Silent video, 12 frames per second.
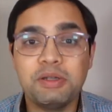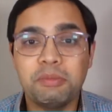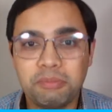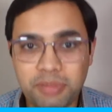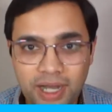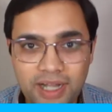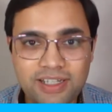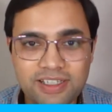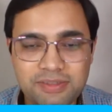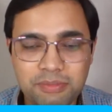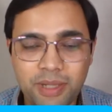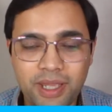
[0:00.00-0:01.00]

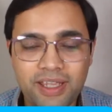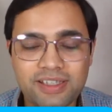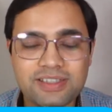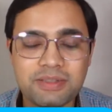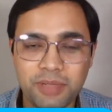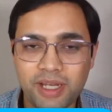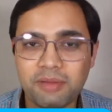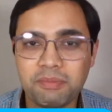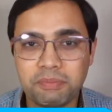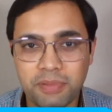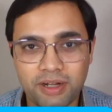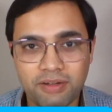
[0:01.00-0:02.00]
Practice makes a man
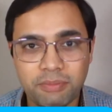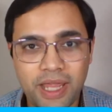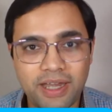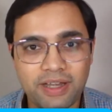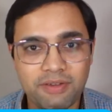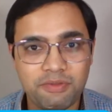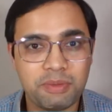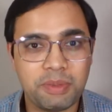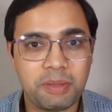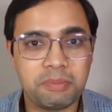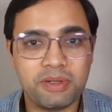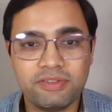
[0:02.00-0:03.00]
and
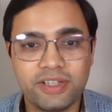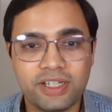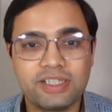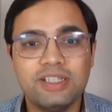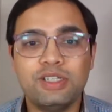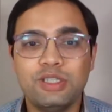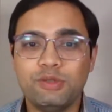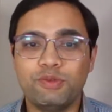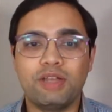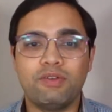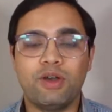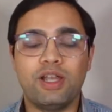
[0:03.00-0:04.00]
woman perfect. You would
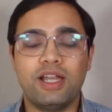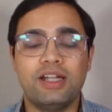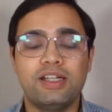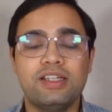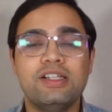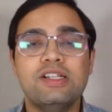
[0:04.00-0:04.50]
have all heard.